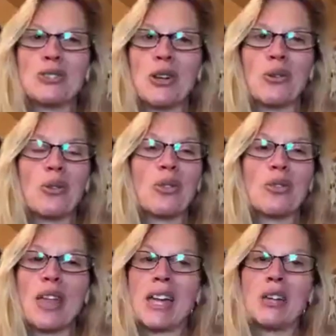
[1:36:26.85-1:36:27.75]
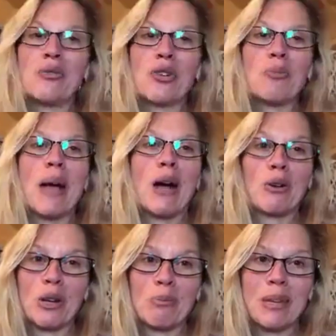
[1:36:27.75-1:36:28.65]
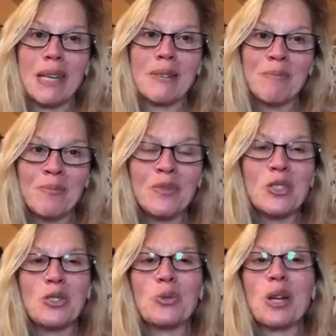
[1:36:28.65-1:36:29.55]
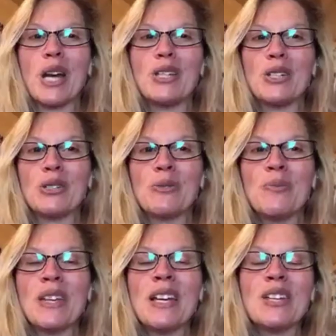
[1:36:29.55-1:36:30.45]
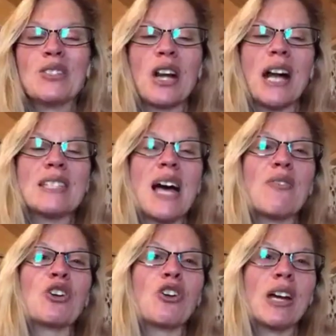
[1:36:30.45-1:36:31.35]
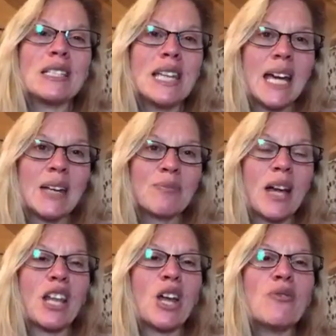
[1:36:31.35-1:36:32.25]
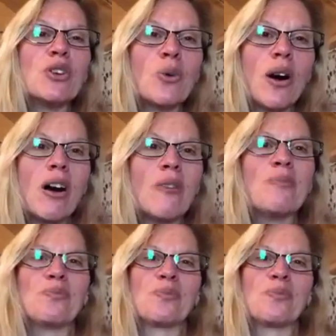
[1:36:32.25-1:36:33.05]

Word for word: So thank you for empowering me to do what I do. So guys, have a great day. I love you all.